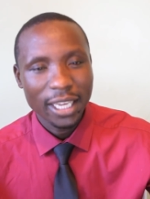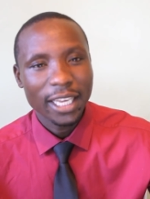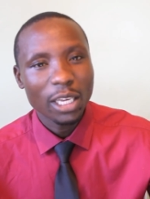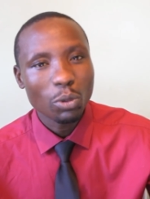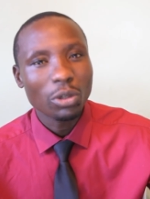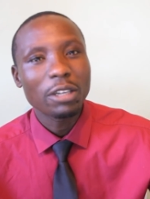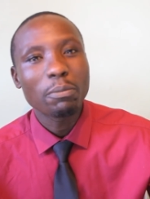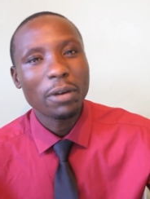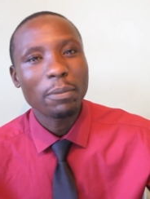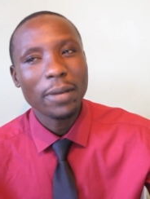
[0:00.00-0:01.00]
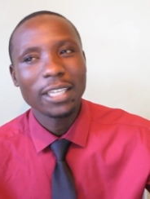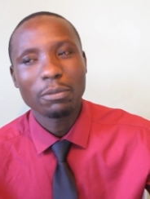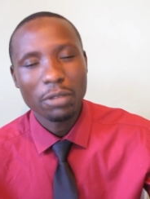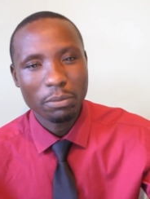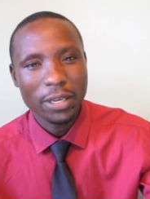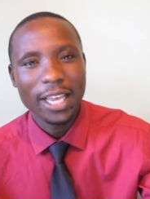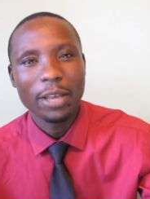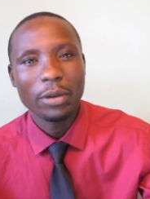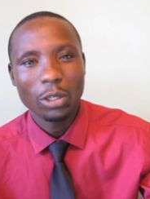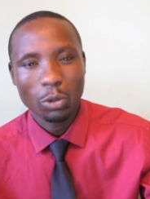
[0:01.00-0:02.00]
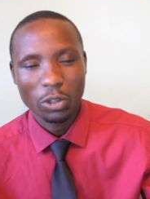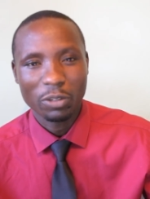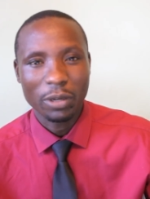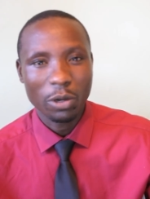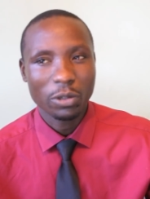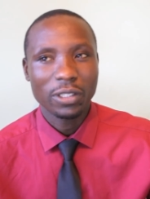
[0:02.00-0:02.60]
he will implement BBI the way it was because